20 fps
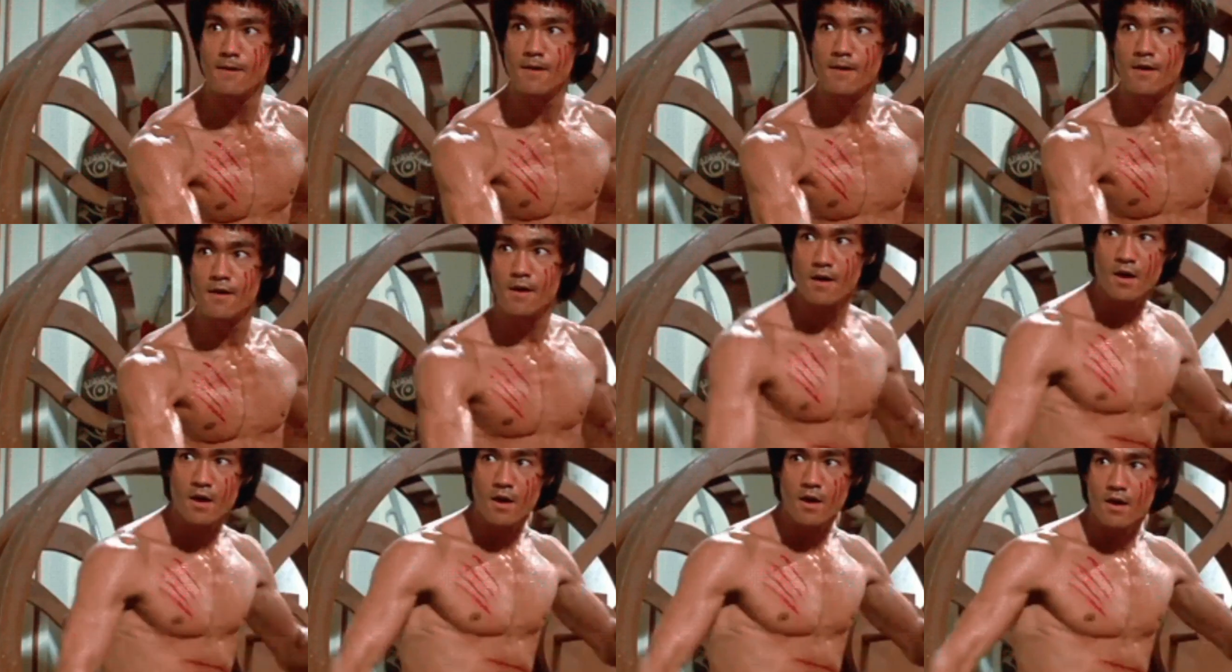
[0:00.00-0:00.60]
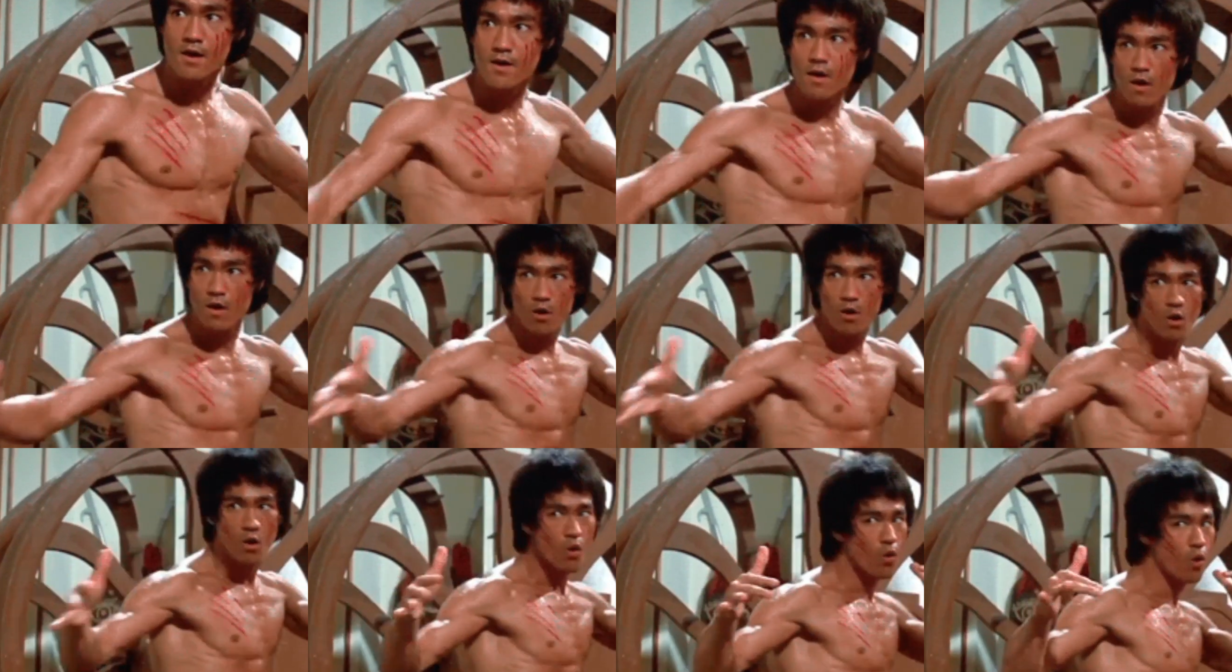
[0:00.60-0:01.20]
According
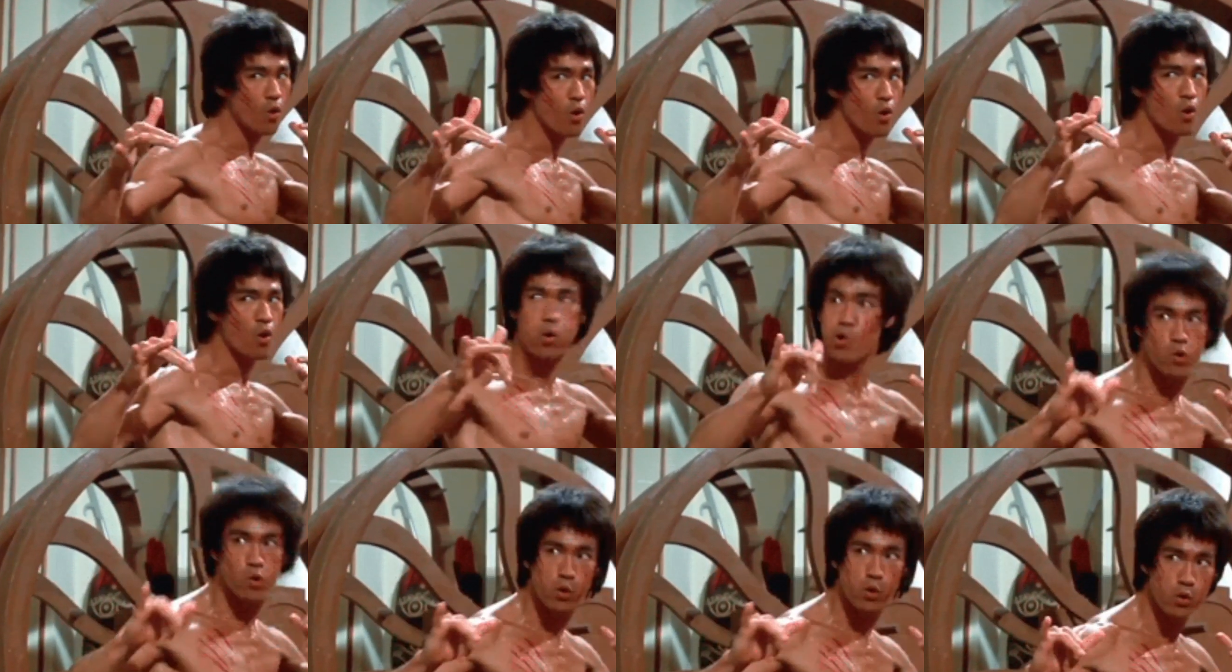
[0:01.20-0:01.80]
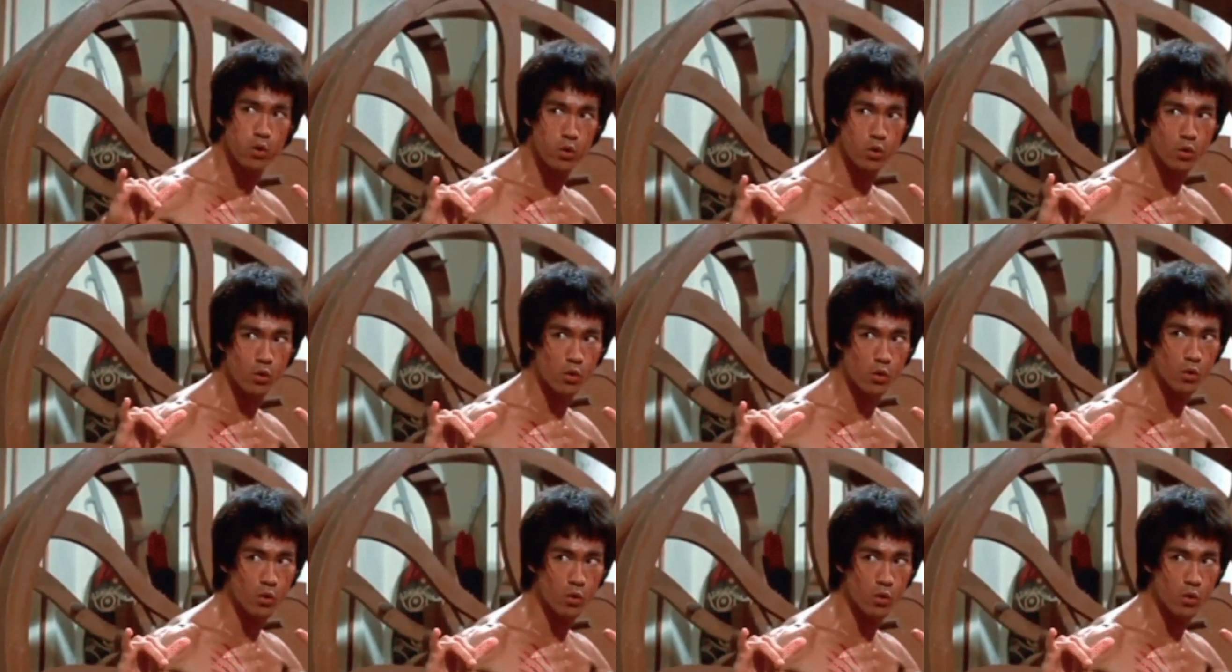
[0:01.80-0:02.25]
to these sources,